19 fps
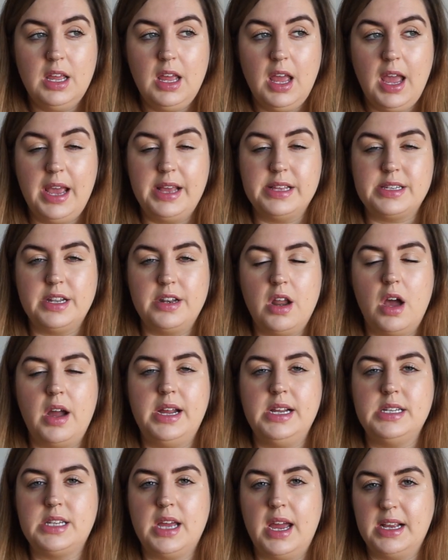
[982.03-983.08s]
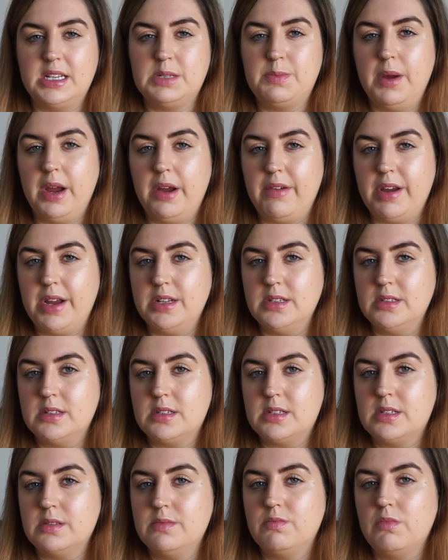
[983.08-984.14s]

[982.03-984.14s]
it's a nicer experience